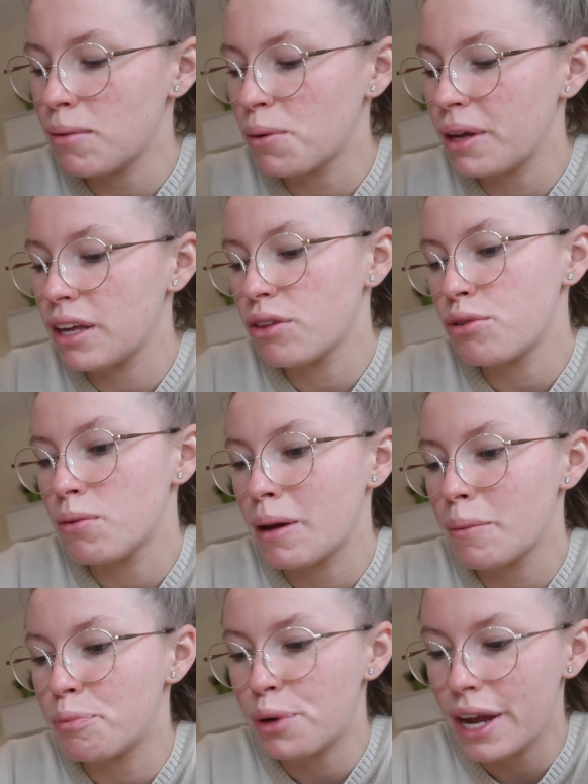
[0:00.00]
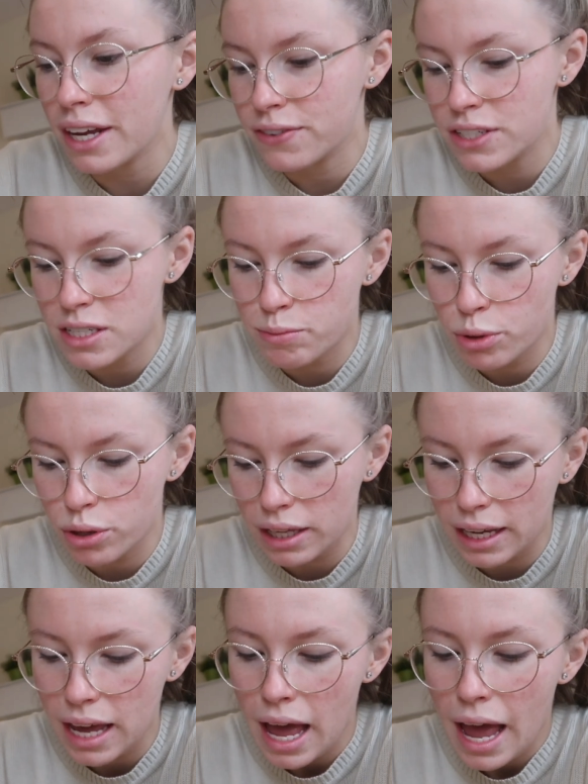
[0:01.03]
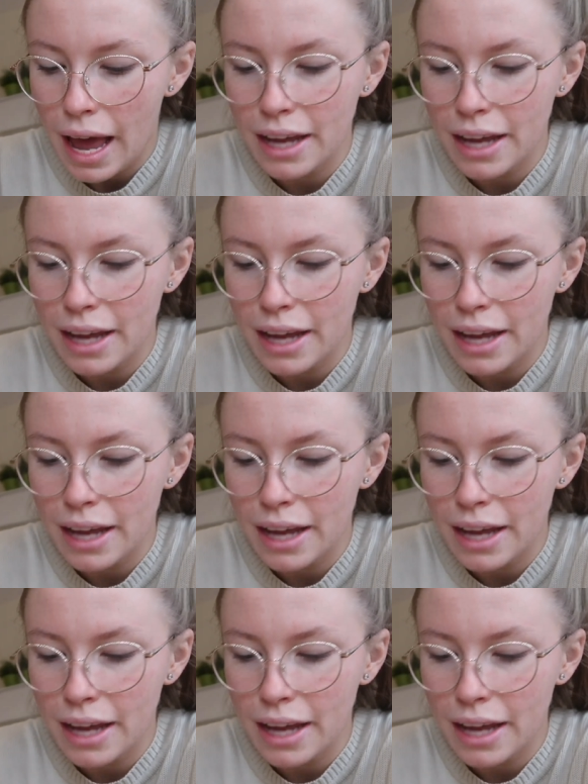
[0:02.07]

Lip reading: my way through my breakfast smoothie